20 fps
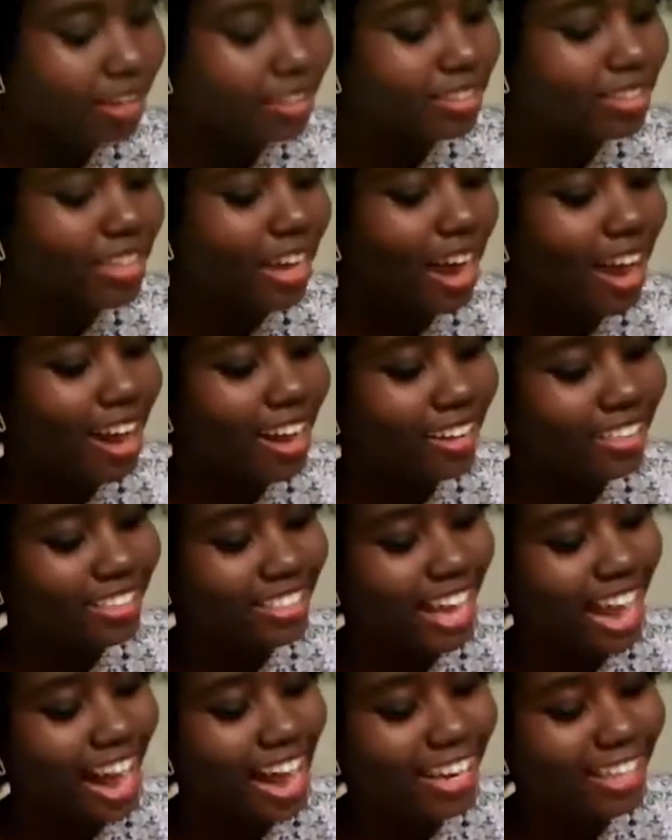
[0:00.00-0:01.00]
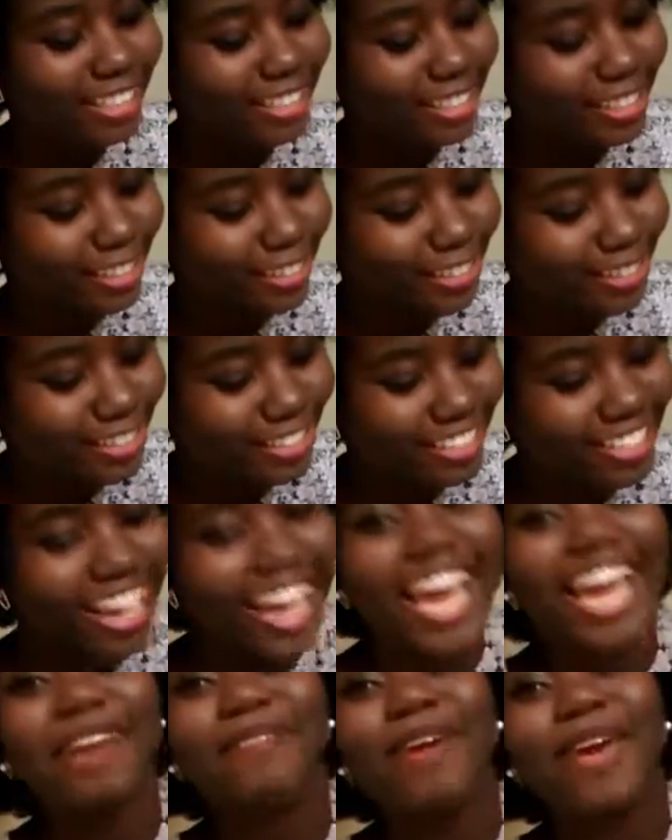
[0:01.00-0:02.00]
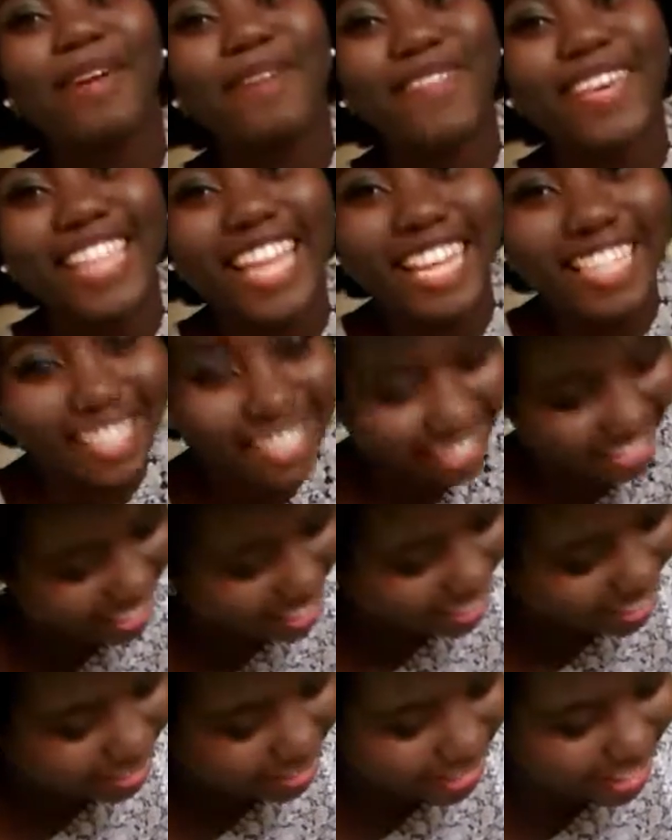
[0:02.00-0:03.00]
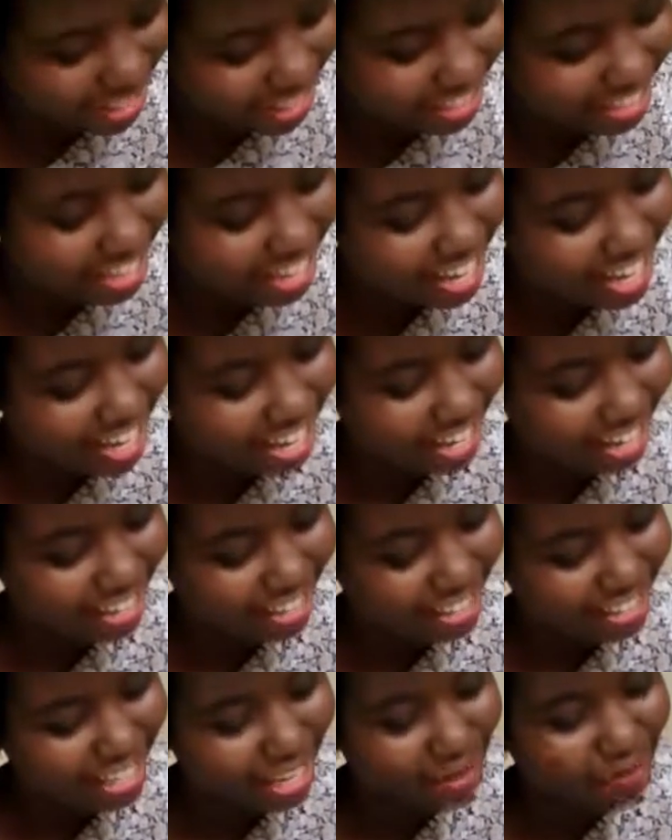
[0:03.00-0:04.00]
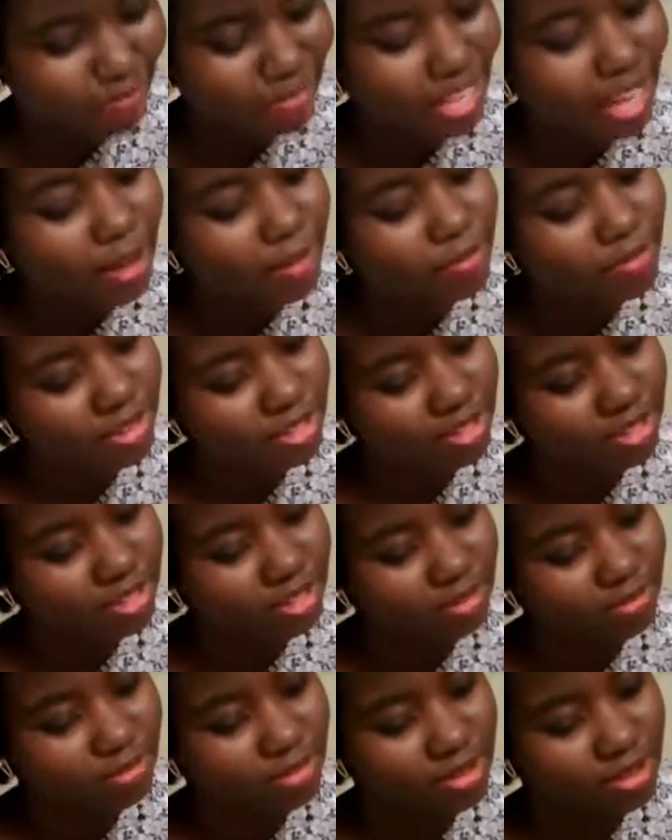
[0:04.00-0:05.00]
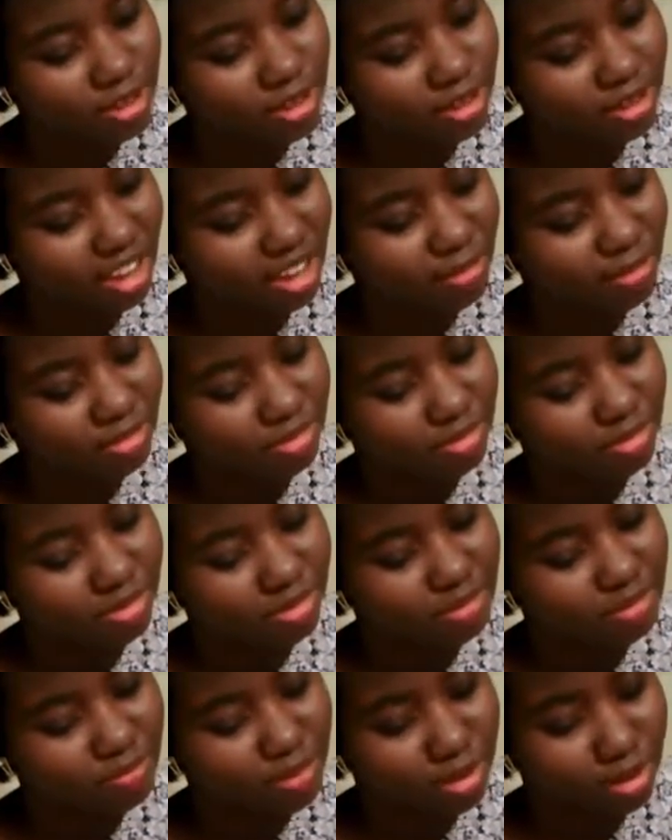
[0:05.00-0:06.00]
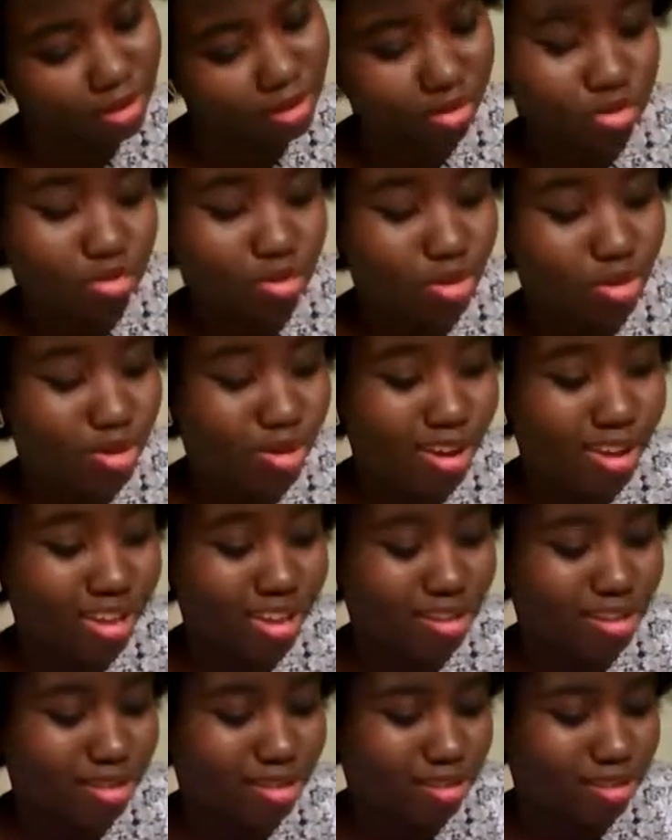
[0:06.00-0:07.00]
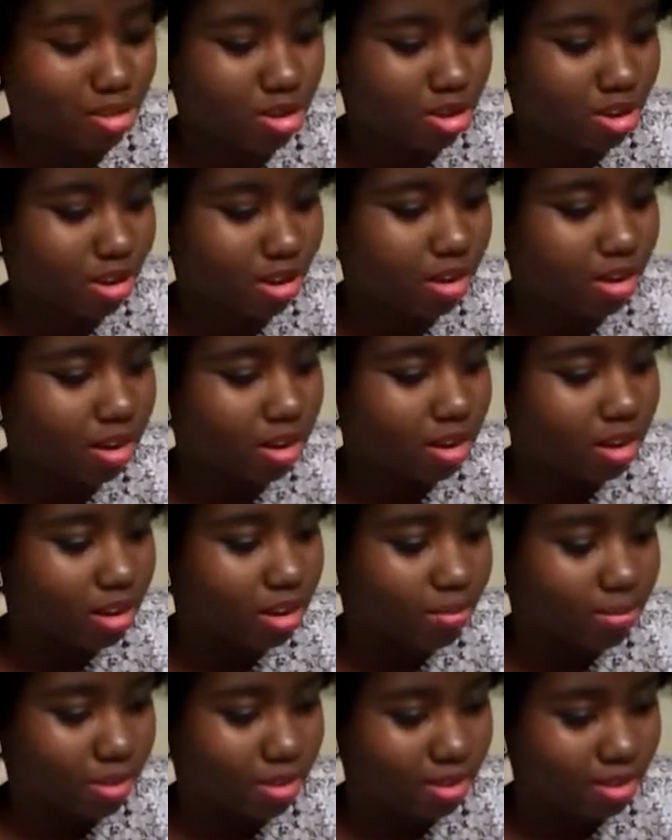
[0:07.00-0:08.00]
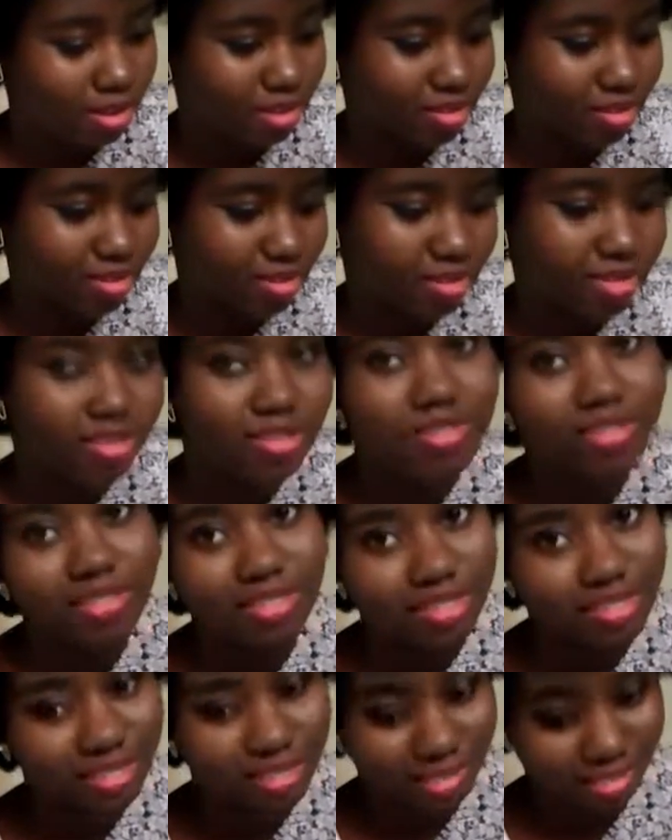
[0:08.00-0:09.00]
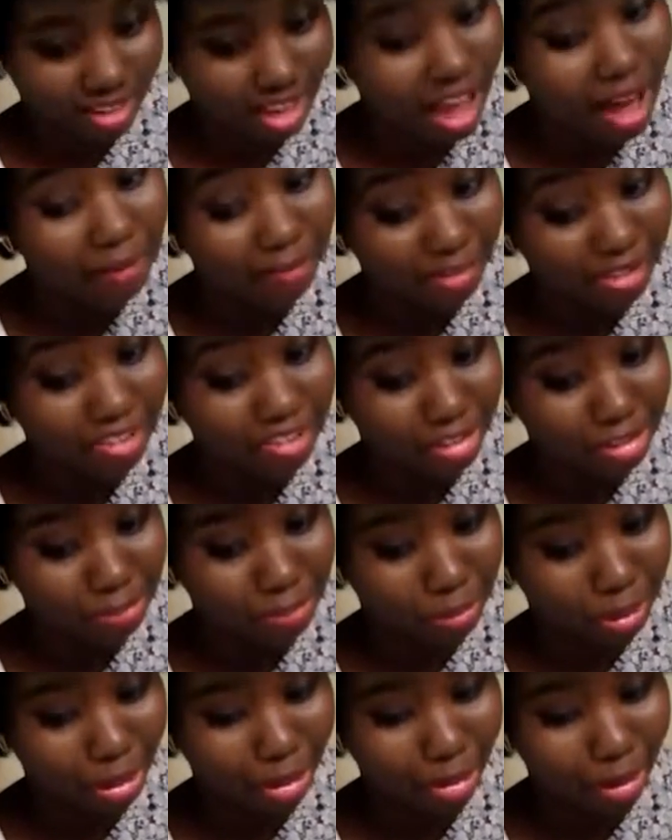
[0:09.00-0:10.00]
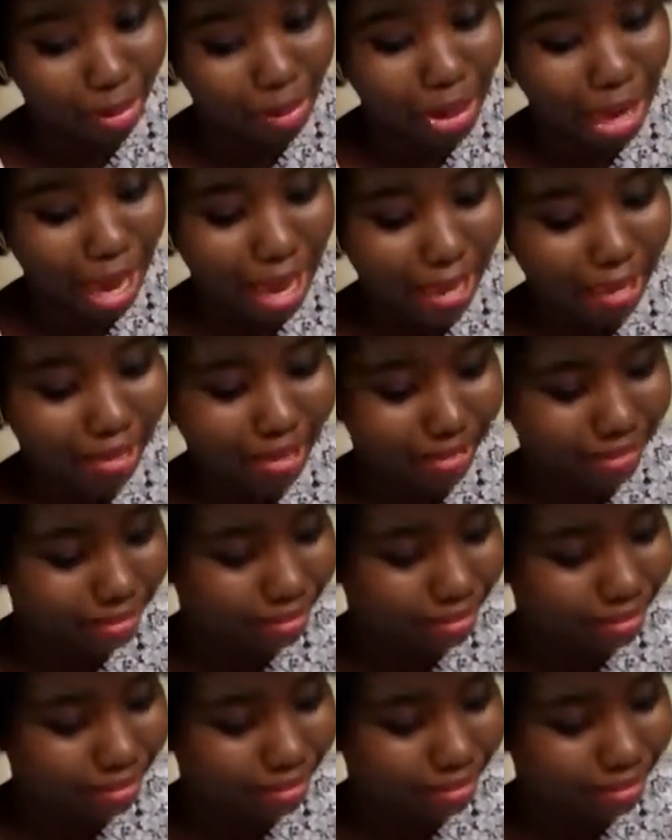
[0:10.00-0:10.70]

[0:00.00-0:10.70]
Tongue Tie Tuesday, maybe that's a good one. Except that means being unable to speak, so I guess not. Because I'm gonna speak, okay?